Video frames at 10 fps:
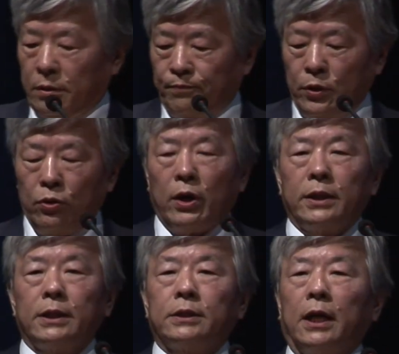you know, I
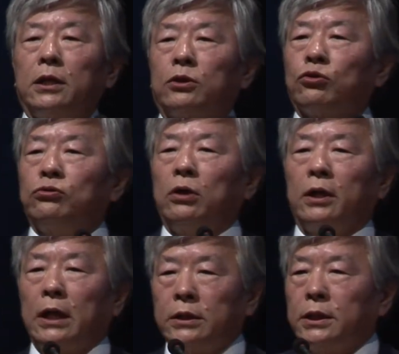decided to,
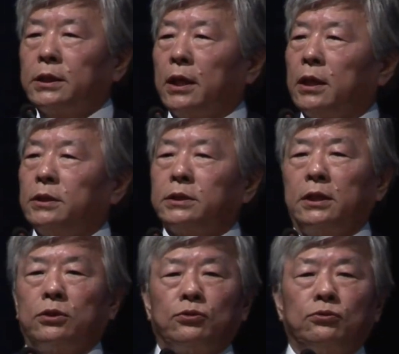as I
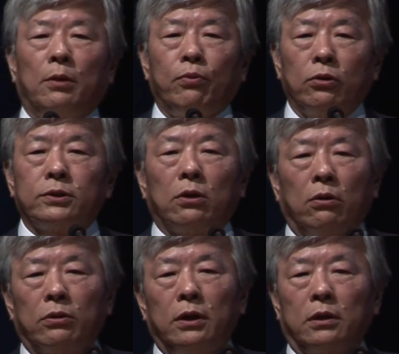decided to do the
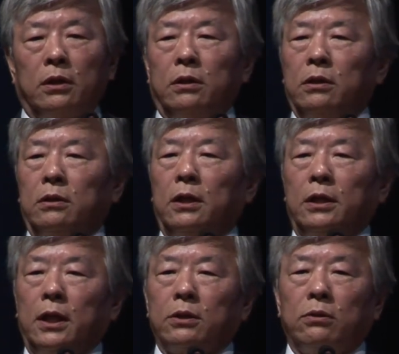postdoc in
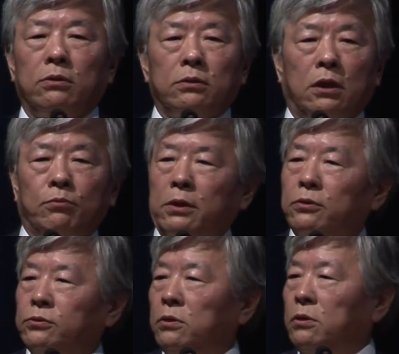Renato
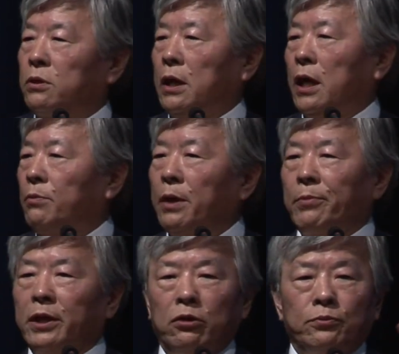Dulbecco's lab. And
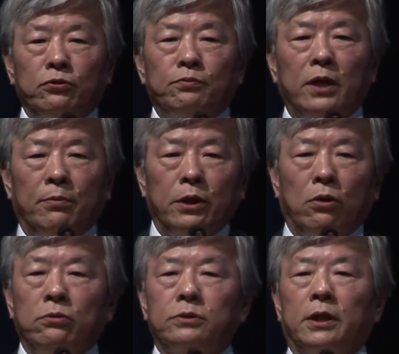many of you probably
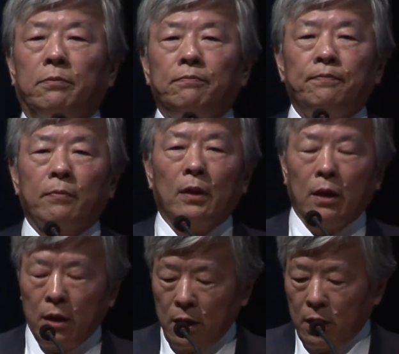know him.
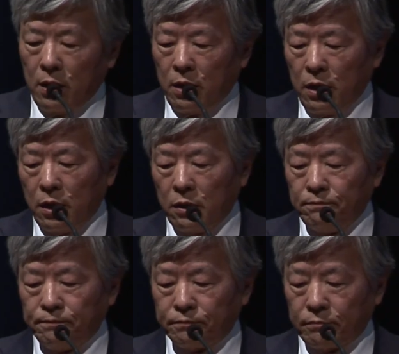
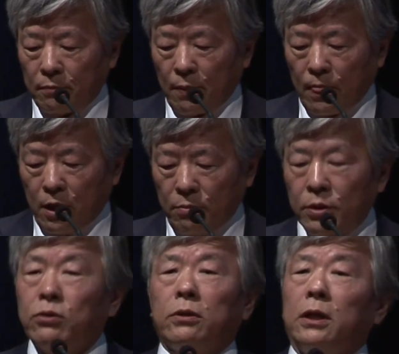
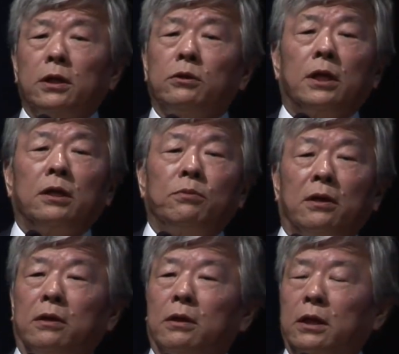Because I
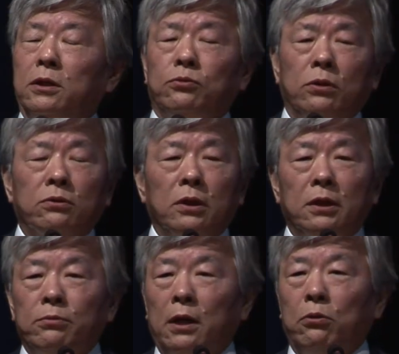didn't want to
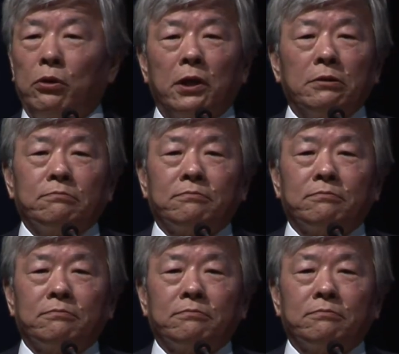leave La Jolla.